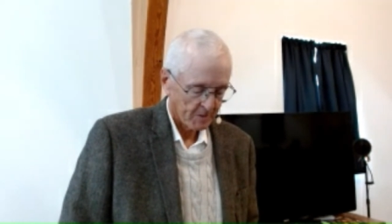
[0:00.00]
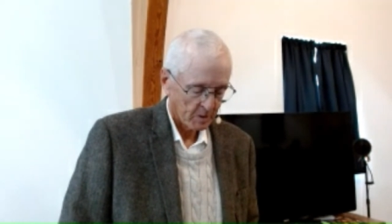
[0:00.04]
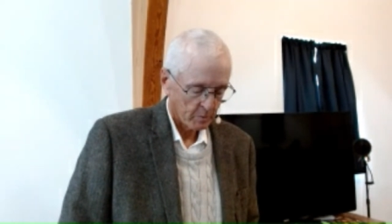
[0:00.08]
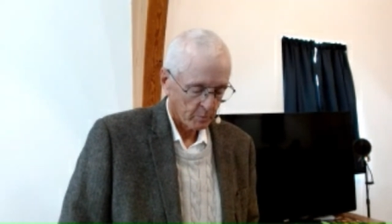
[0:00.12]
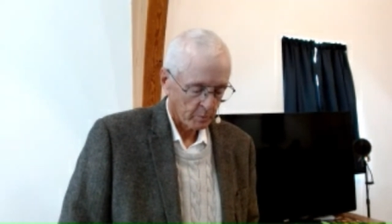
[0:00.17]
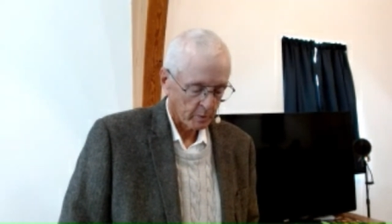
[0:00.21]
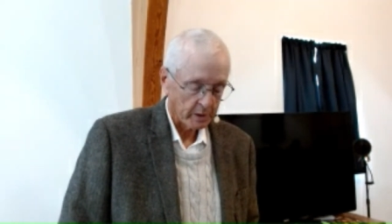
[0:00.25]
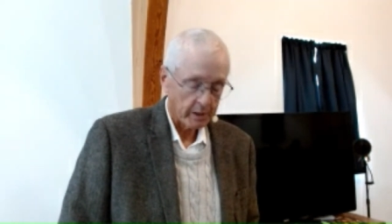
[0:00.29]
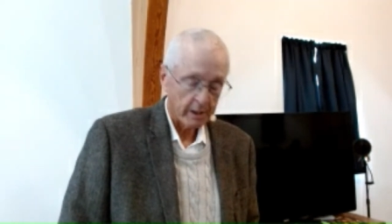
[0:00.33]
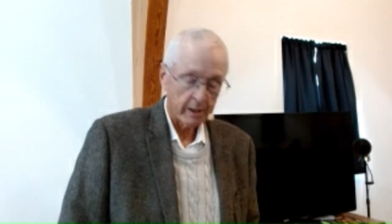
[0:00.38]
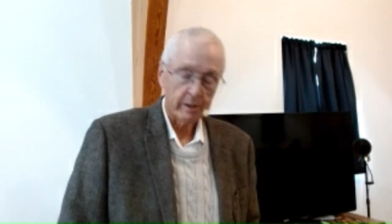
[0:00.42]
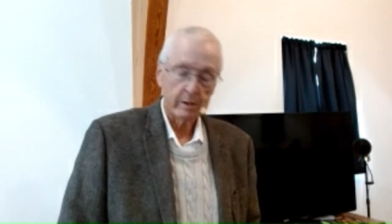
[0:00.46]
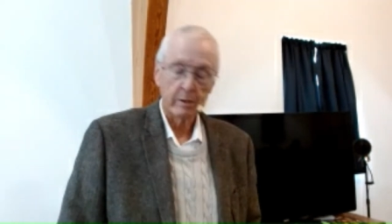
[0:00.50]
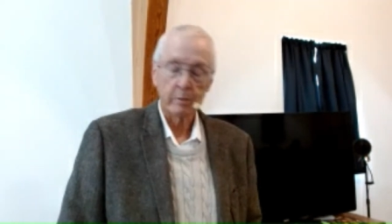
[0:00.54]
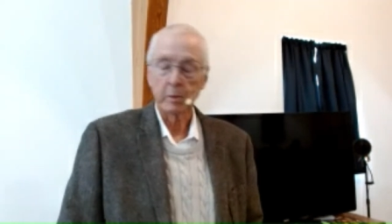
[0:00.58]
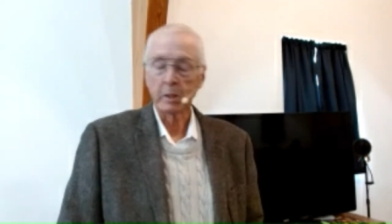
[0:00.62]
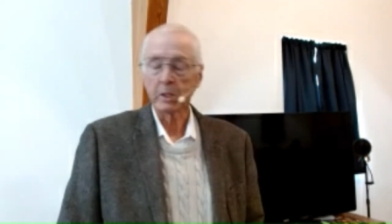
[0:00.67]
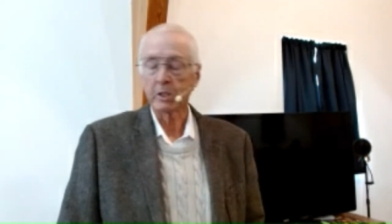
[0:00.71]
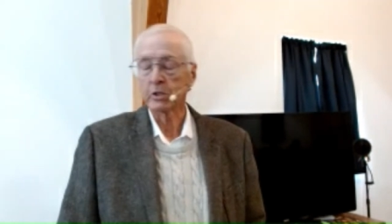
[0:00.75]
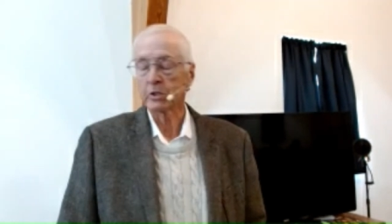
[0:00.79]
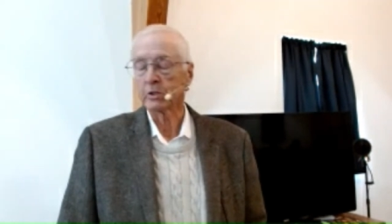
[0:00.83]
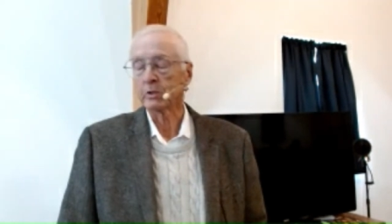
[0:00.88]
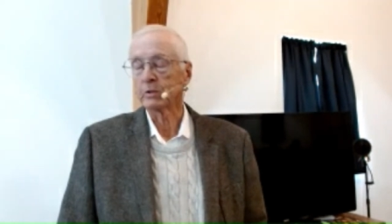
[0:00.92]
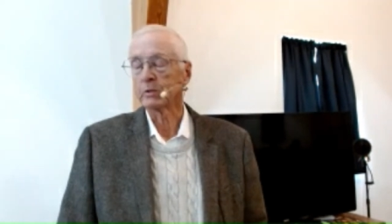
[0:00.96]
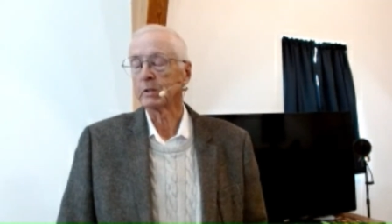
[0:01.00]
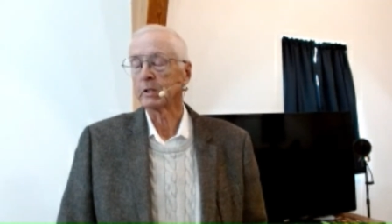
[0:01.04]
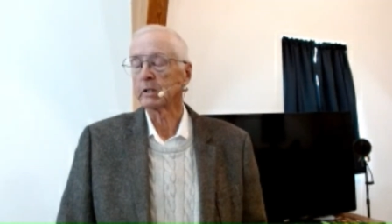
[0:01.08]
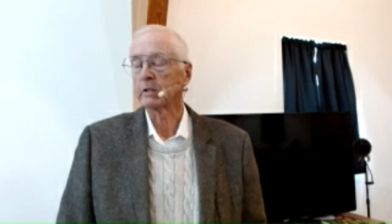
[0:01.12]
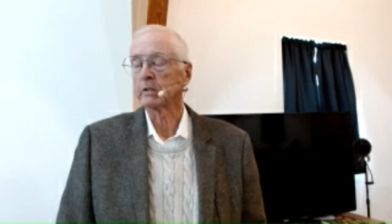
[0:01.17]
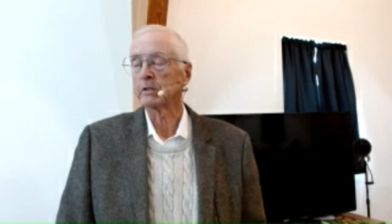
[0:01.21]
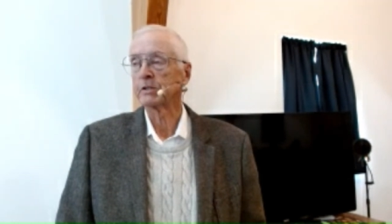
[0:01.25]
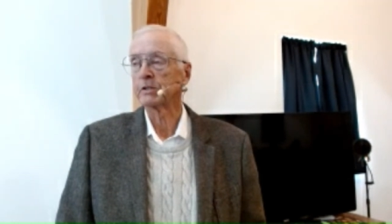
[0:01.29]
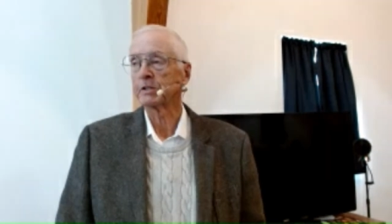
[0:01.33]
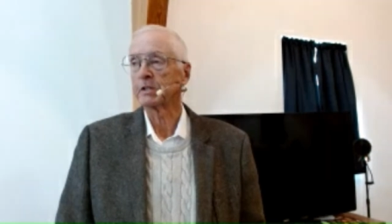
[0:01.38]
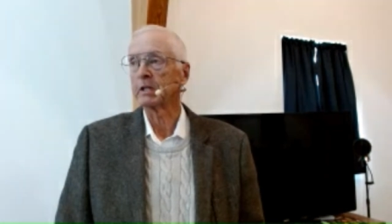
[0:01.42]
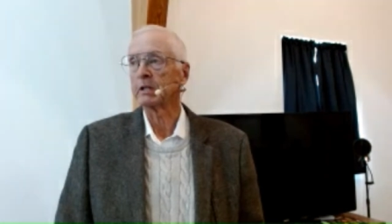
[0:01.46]
we need to make sure and
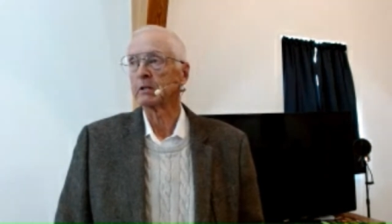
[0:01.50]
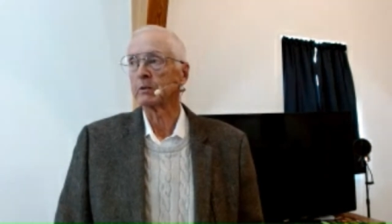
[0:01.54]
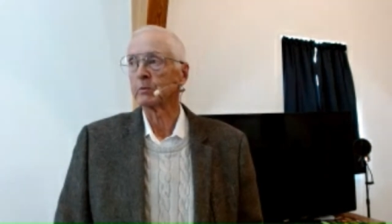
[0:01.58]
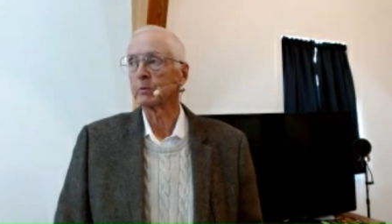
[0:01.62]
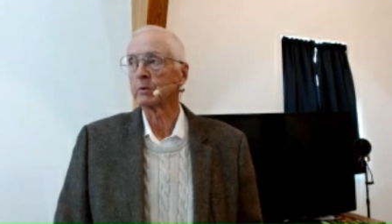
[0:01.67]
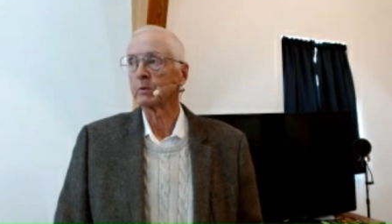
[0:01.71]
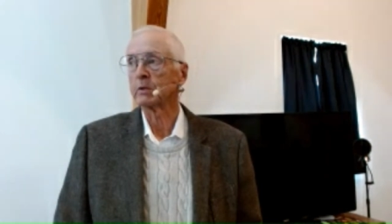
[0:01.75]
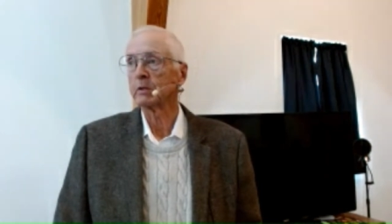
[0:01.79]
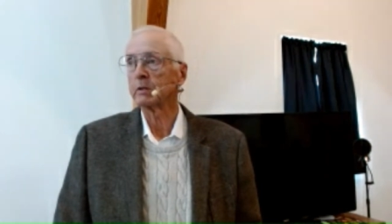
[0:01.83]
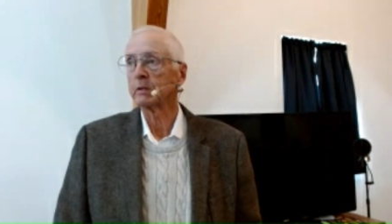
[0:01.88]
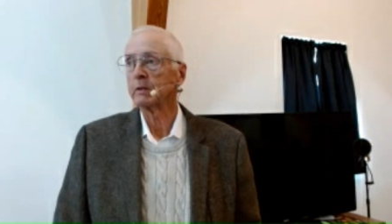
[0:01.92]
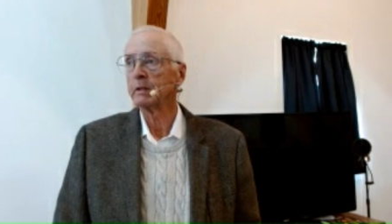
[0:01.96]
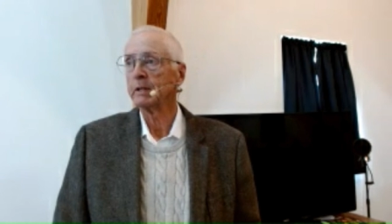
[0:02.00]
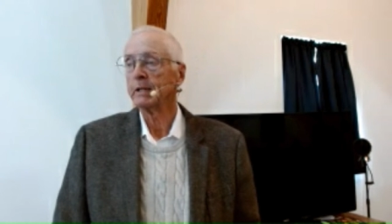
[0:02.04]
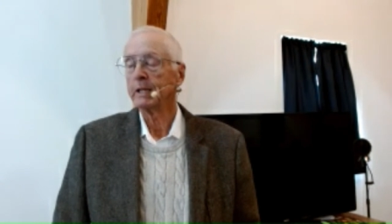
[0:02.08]
understand the Word.